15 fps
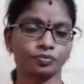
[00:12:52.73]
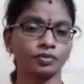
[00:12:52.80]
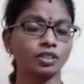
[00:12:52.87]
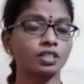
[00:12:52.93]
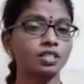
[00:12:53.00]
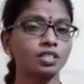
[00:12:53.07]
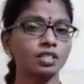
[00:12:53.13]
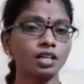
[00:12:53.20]

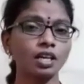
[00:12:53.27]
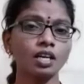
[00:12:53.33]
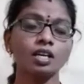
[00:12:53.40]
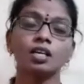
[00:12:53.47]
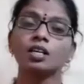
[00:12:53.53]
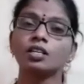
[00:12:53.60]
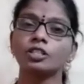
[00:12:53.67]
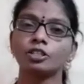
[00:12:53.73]
It is the
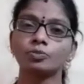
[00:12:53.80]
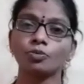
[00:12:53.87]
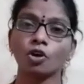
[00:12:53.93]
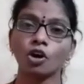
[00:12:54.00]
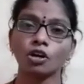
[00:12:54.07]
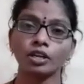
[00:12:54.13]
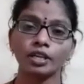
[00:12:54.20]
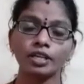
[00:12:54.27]

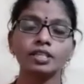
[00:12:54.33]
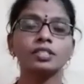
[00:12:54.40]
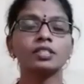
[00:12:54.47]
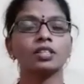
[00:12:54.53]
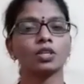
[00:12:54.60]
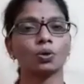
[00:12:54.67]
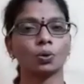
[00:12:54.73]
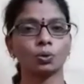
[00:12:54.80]
smallest
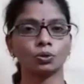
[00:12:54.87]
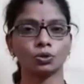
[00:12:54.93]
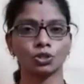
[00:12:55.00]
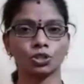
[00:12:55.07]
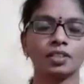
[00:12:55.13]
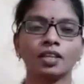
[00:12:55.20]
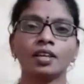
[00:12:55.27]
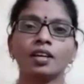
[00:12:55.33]
ocean.
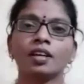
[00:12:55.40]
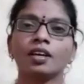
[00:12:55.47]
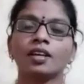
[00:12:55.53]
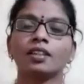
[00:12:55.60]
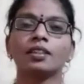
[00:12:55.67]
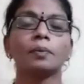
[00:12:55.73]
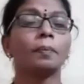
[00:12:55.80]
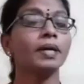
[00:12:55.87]

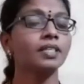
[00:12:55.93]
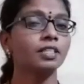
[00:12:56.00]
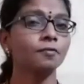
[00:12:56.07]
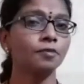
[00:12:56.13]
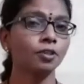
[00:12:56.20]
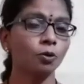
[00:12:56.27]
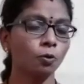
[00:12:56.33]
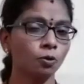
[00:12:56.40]
The
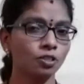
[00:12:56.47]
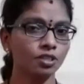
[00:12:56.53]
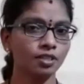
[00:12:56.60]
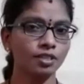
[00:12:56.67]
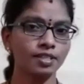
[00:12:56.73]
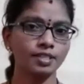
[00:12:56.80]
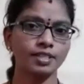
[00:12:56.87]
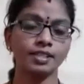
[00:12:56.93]
Pacific Ocean
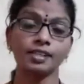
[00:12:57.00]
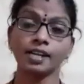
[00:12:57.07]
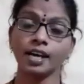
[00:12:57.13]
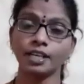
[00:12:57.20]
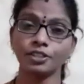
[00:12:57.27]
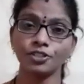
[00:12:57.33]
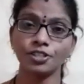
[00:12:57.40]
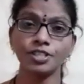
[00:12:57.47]
is the
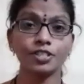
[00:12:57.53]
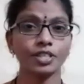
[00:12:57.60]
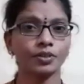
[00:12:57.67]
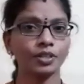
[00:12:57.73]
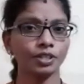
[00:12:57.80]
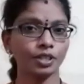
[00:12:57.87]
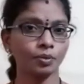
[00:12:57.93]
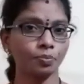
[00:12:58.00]
largest and the
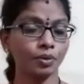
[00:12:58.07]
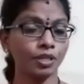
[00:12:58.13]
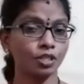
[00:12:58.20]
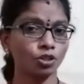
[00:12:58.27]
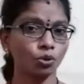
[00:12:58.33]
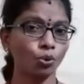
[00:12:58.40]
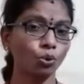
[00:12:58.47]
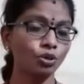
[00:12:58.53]
deepest
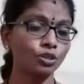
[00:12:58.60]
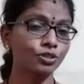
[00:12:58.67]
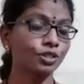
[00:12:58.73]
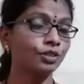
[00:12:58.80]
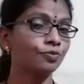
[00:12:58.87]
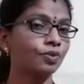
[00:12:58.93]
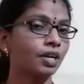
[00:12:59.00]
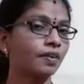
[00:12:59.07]

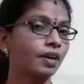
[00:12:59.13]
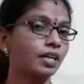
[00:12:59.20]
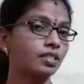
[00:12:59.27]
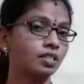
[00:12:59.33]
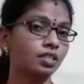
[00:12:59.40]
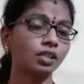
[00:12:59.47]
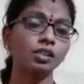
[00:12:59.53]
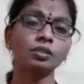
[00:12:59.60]
ocean, whereas
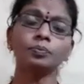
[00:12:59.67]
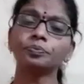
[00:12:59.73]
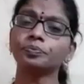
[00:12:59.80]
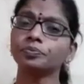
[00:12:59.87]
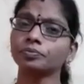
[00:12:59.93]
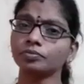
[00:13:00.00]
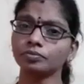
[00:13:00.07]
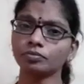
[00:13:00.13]
the
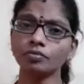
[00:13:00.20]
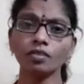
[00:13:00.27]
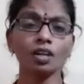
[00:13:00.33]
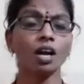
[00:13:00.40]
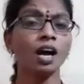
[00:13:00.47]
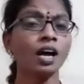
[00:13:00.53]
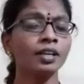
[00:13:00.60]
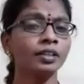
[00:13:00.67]

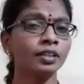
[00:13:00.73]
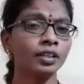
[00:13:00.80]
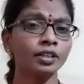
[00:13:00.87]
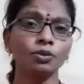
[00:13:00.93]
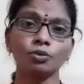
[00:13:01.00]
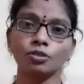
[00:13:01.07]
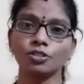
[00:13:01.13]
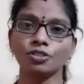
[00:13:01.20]
Arctic
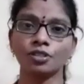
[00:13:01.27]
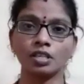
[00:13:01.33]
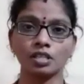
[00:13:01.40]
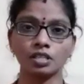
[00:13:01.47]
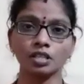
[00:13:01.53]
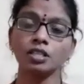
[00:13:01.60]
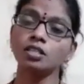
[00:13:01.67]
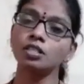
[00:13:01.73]
Ocean is
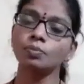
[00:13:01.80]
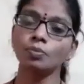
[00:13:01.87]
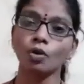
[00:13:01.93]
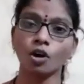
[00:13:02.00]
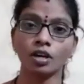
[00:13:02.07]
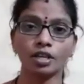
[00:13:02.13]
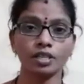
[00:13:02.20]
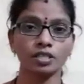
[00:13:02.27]
the
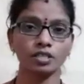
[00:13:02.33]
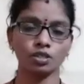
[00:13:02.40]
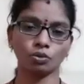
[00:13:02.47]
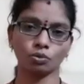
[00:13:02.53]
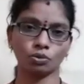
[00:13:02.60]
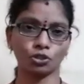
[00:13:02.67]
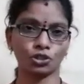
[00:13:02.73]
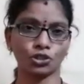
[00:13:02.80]
smallest
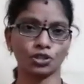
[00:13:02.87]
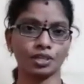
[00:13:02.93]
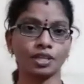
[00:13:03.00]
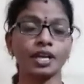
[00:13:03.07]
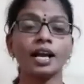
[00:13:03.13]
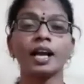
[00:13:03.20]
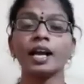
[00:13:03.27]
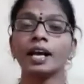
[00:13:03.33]
ocean.
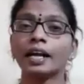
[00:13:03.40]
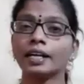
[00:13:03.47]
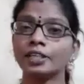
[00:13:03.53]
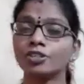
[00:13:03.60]
And